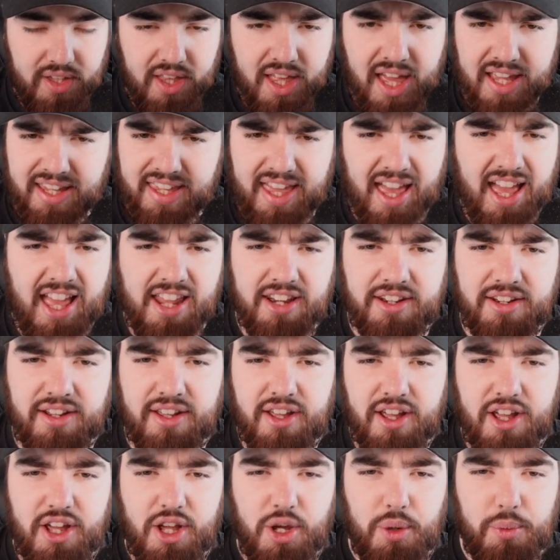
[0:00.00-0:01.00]
Again,
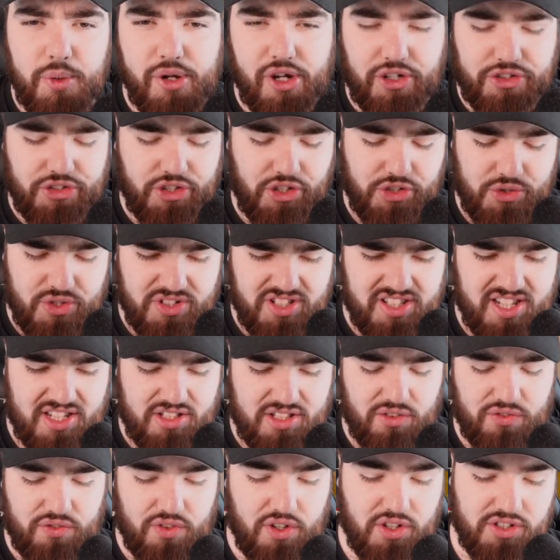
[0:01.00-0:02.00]
we've got Toxtricity as
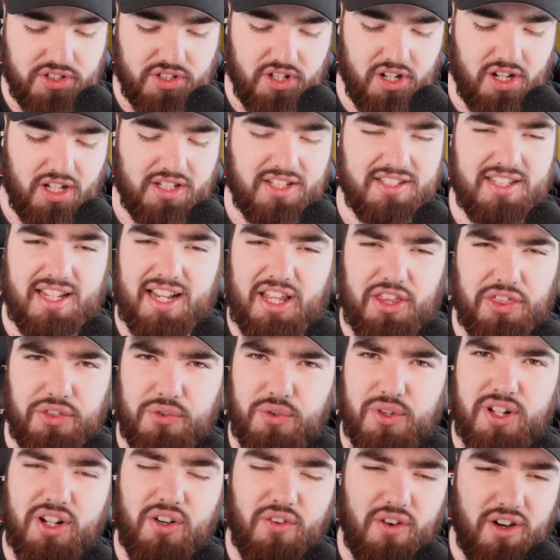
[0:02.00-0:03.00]
the first card. Is that like
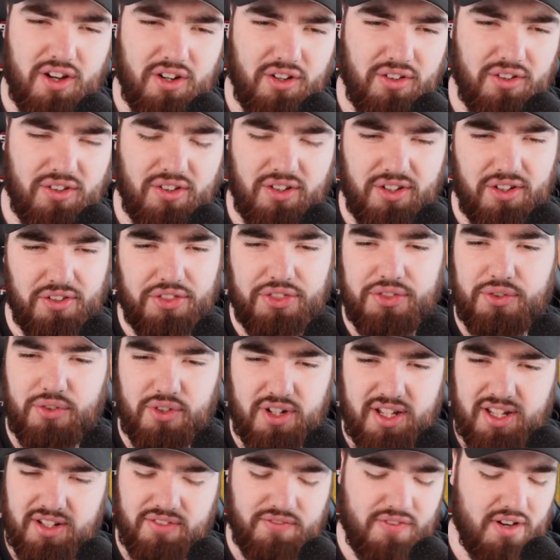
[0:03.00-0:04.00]
three in a row or
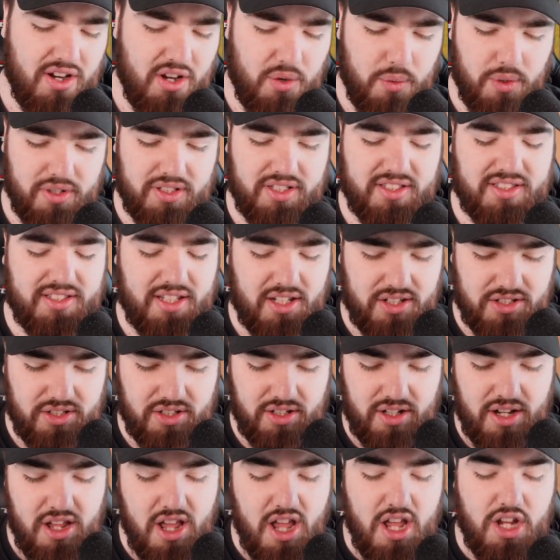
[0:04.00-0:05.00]
three in very quick
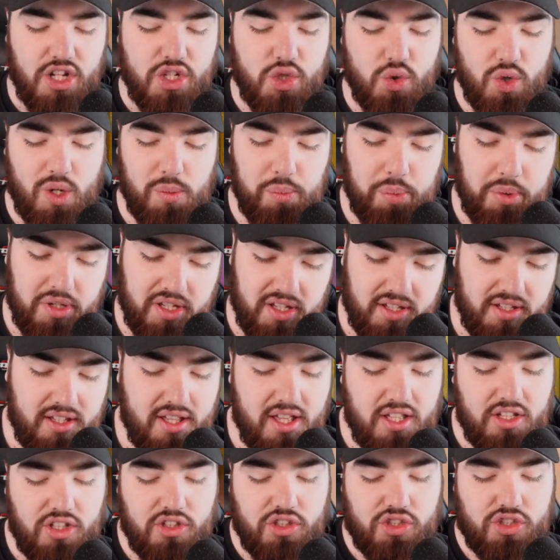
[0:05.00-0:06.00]
succession? Dreepy,
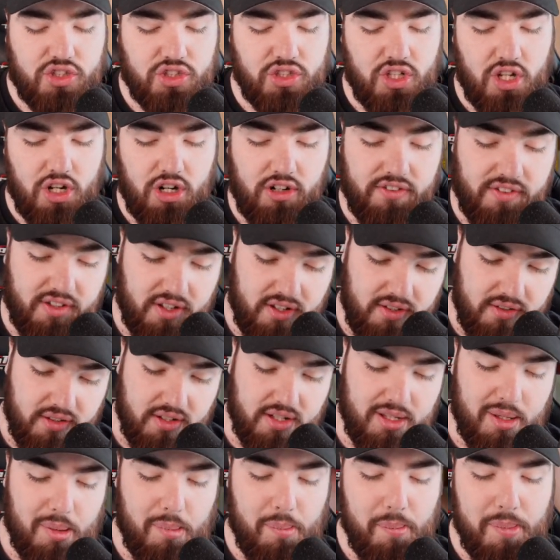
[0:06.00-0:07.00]
Snover,
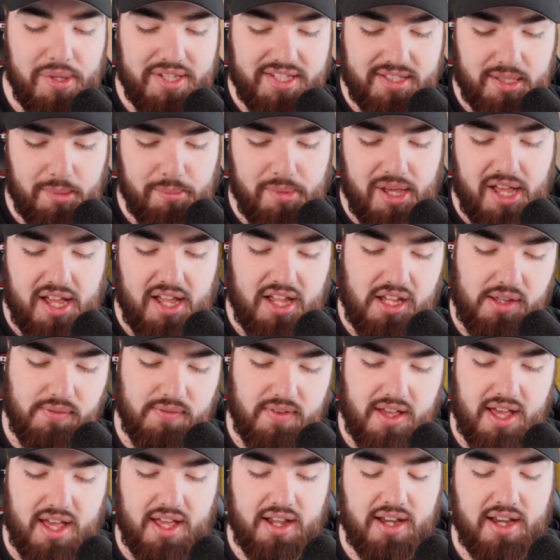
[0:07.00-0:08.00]
Mr. Mime,
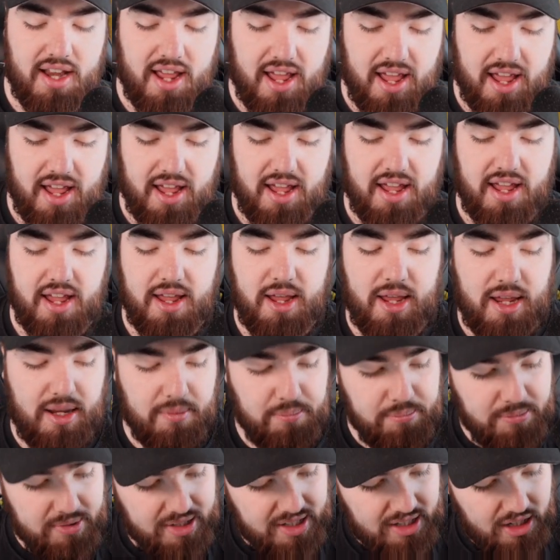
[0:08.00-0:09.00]
and a
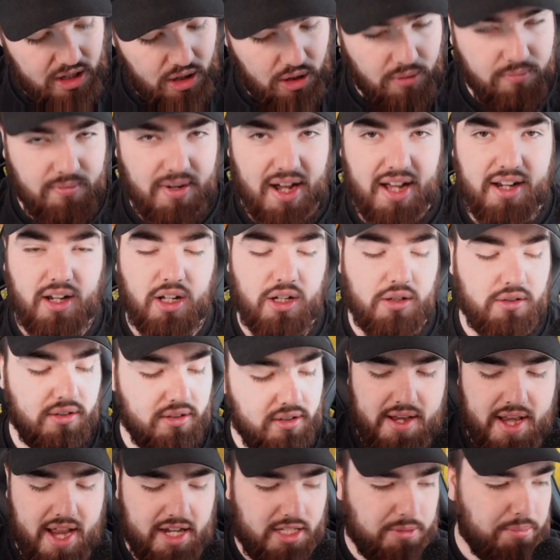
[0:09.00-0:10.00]
Milo.
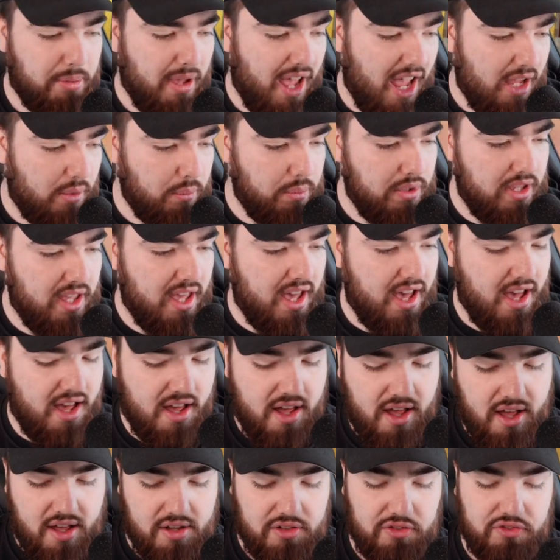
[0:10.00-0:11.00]
Next pack, we
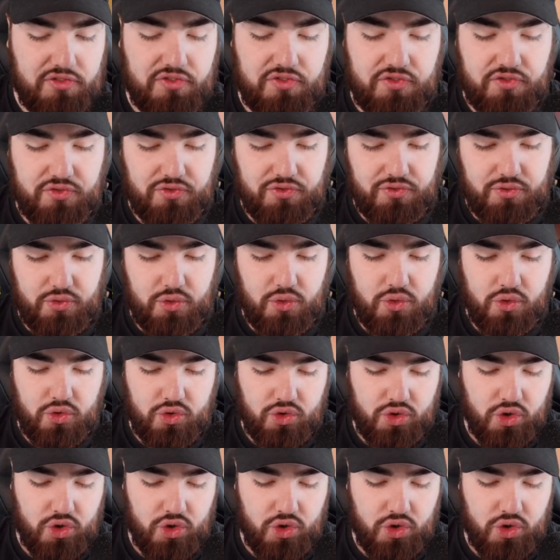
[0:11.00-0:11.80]
have... a